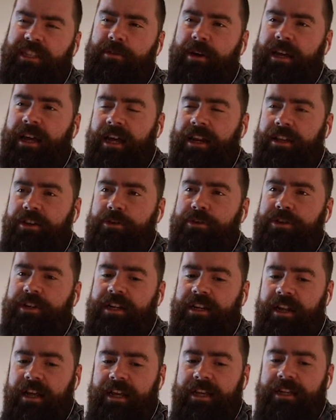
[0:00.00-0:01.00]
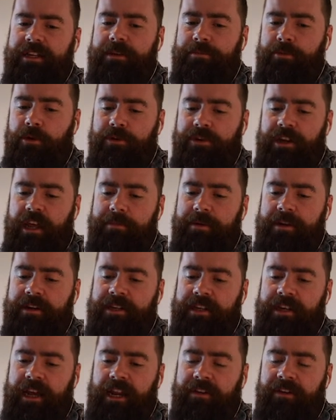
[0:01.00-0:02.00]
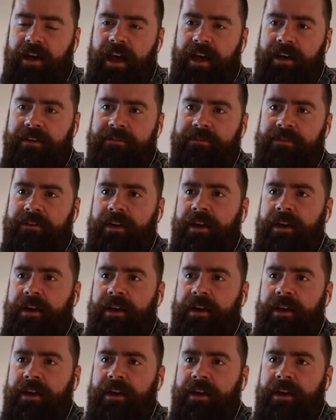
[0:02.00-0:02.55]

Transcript: So I kind of usually like in the prototyping to kind of have